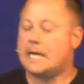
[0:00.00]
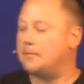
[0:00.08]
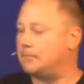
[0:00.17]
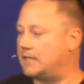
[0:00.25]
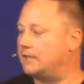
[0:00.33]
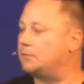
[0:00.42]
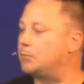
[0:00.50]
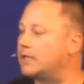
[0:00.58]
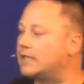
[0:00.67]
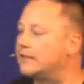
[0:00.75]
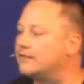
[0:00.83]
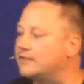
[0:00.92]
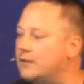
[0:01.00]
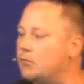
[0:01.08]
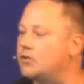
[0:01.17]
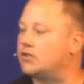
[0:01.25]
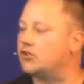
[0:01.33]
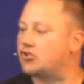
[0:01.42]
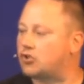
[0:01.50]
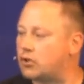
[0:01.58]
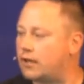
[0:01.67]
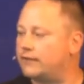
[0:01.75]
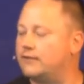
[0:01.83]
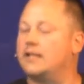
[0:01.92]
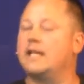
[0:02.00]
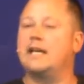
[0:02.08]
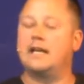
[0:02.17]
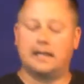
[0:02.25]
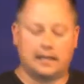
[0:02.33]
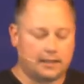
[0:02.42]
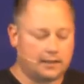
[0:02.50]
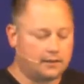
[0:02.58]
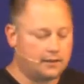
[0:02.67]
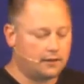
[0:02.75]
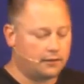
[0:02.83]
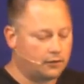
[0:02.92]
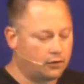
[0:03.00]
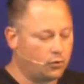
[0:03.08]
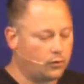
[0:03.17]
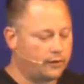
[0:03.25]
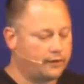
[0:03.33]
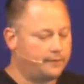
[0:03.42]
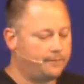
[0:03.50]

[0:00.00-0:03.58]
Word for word: means bringing someone to trust in the Lord.